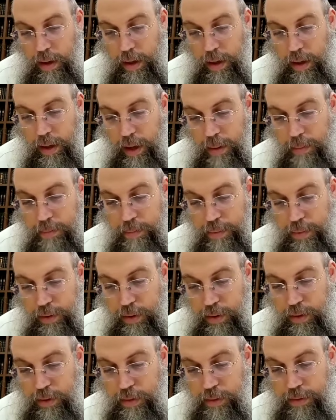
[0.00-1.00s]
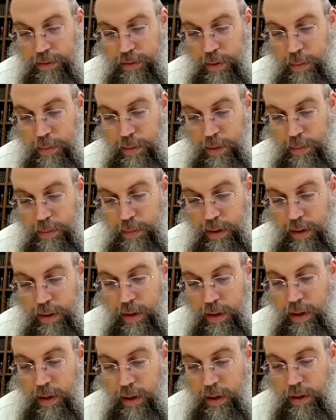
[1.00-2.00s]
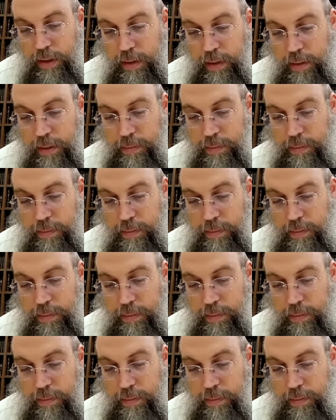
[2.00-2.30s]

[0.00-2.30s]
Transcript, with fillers: can't prove from the Bihar